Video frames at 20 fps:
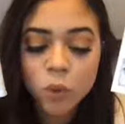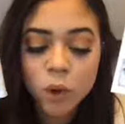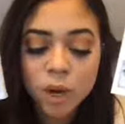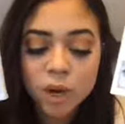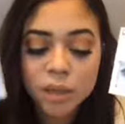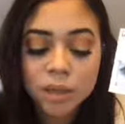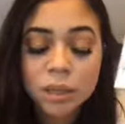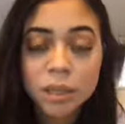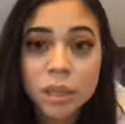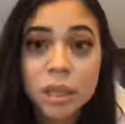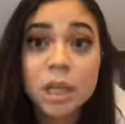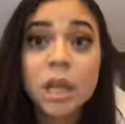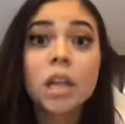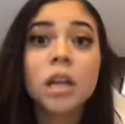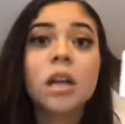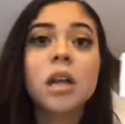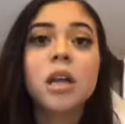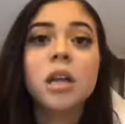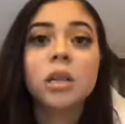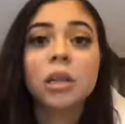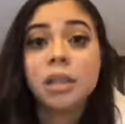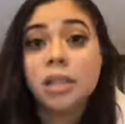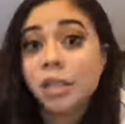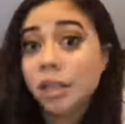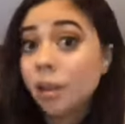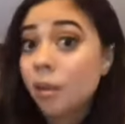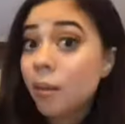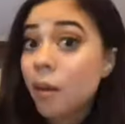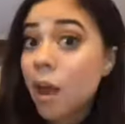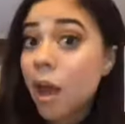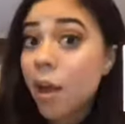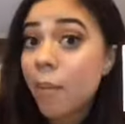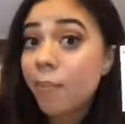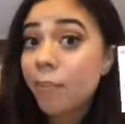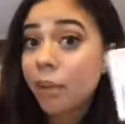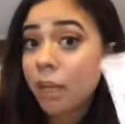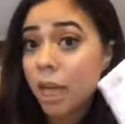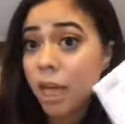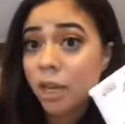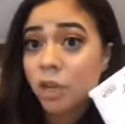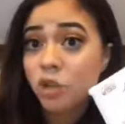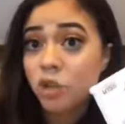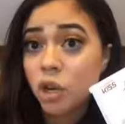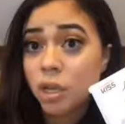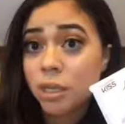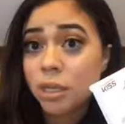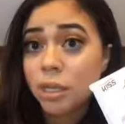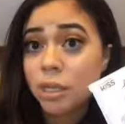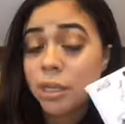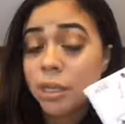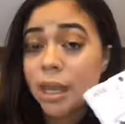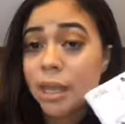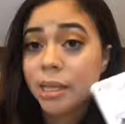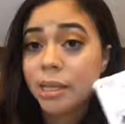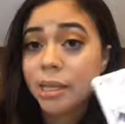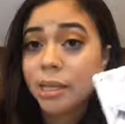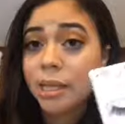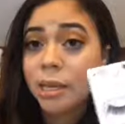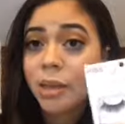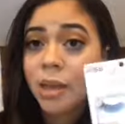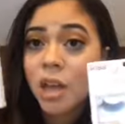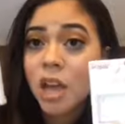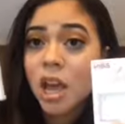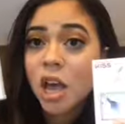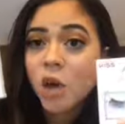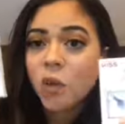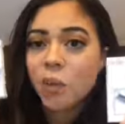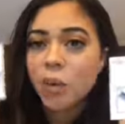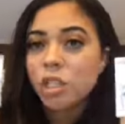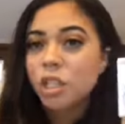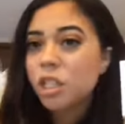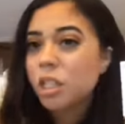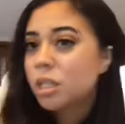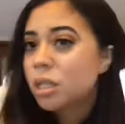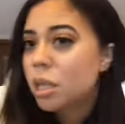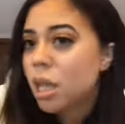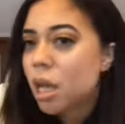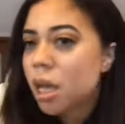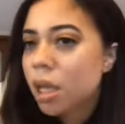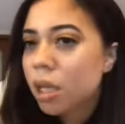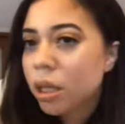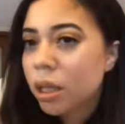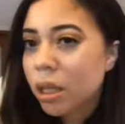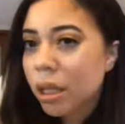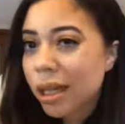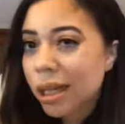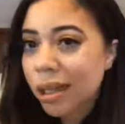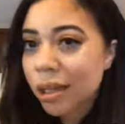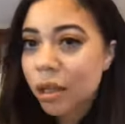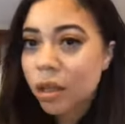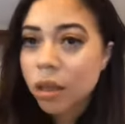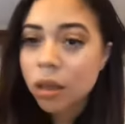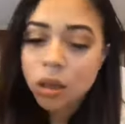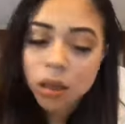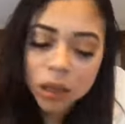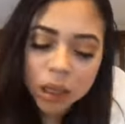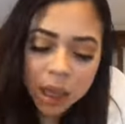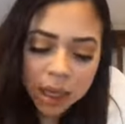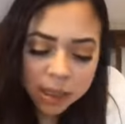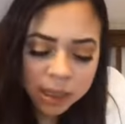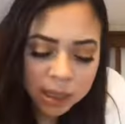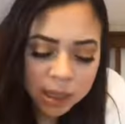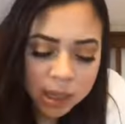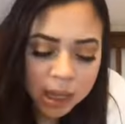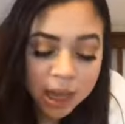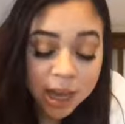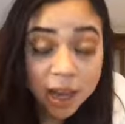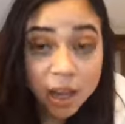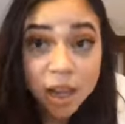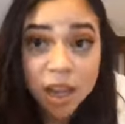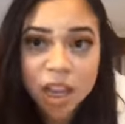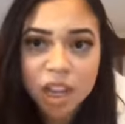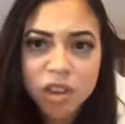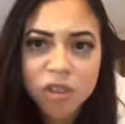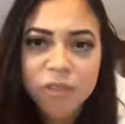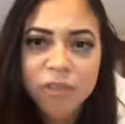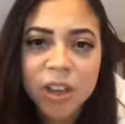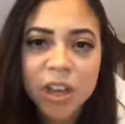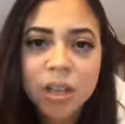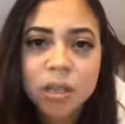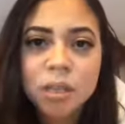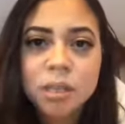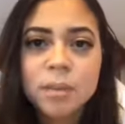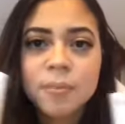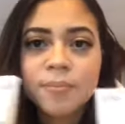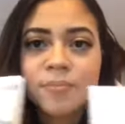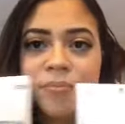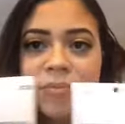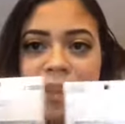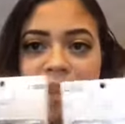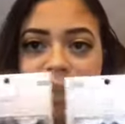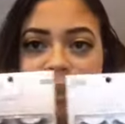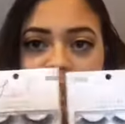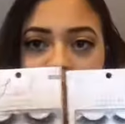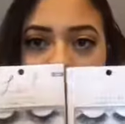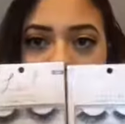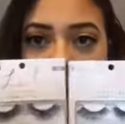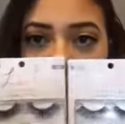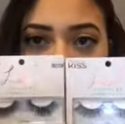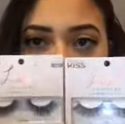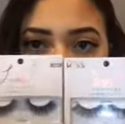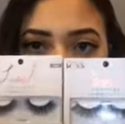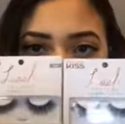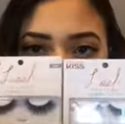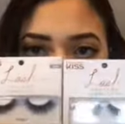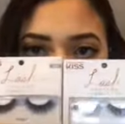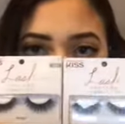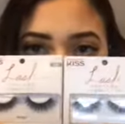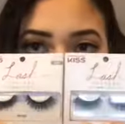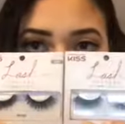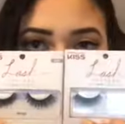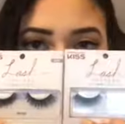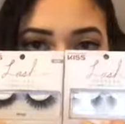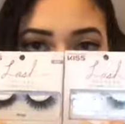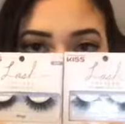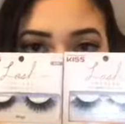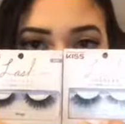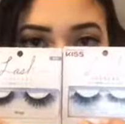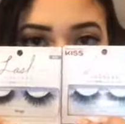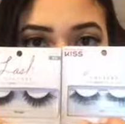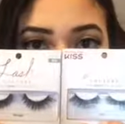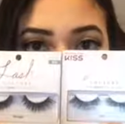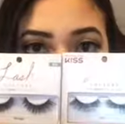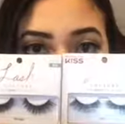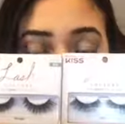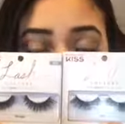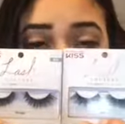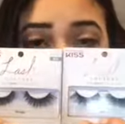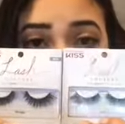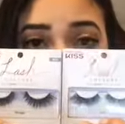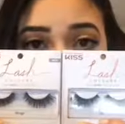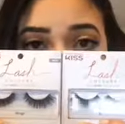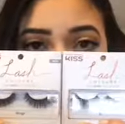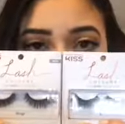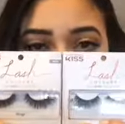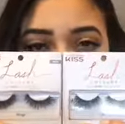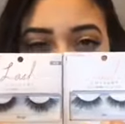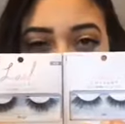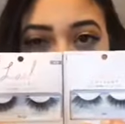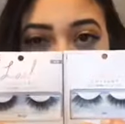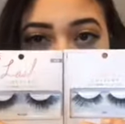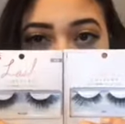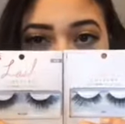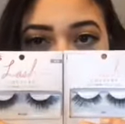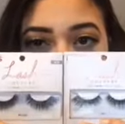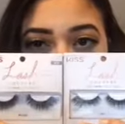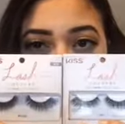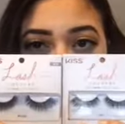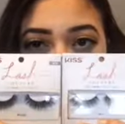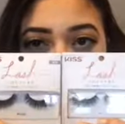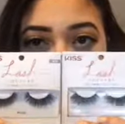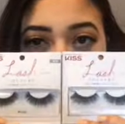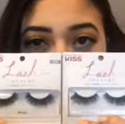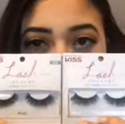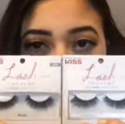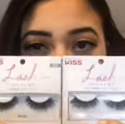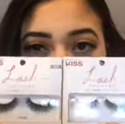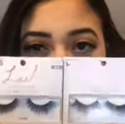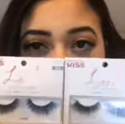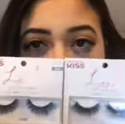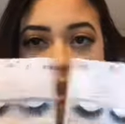wearing the little black dress set, which is a little less like in your face as these two, which is normally how I like to do my